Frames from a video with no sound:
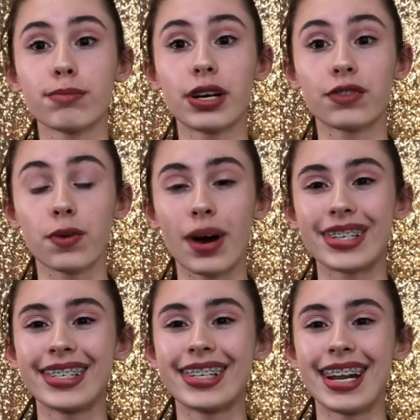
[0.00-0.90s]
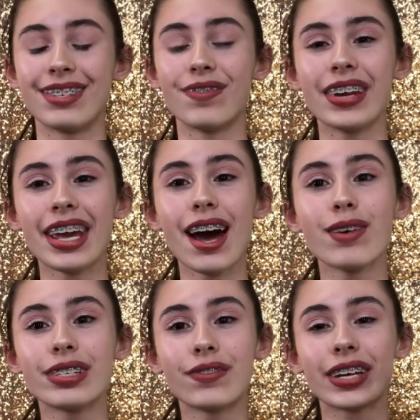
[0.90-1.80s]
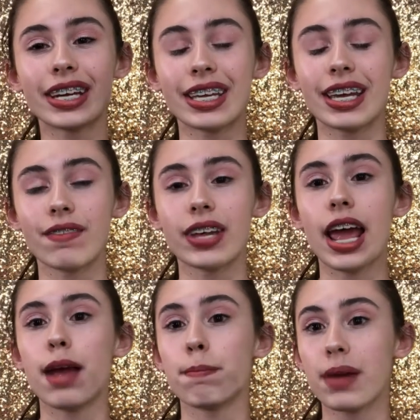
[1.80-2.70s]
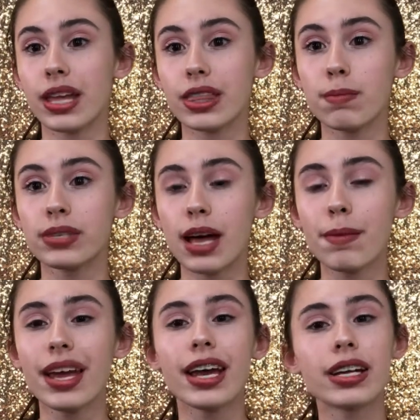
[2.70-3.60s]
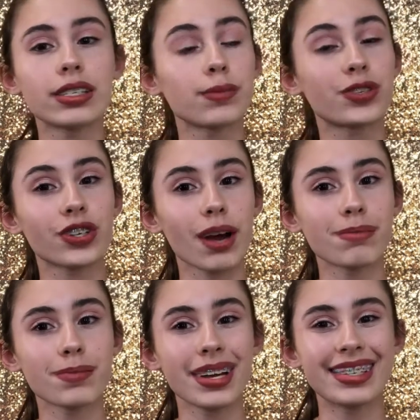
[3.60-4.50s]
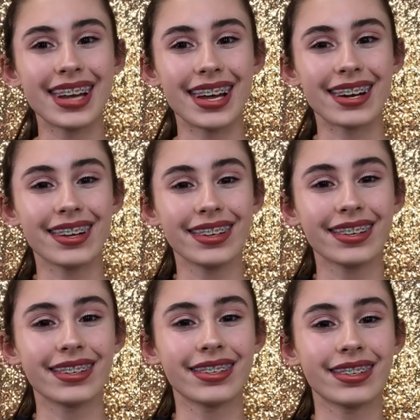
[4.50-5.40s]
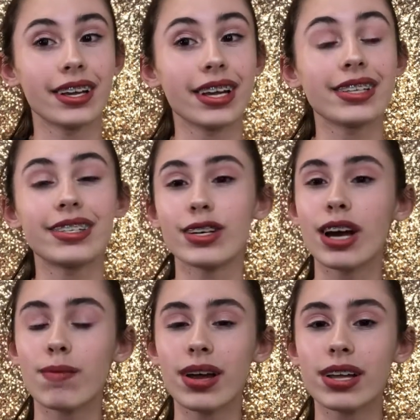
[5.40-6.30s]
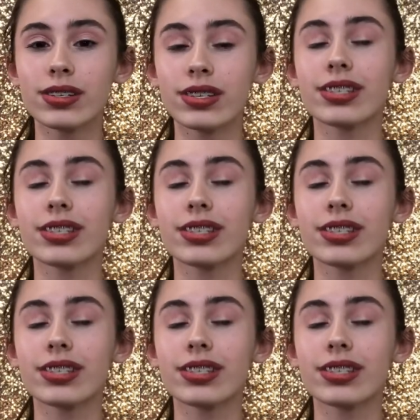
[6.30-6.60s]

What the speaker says: much for watching today's video. Don't forget to give it a big thumbs up and subscribe to my channel. See you guys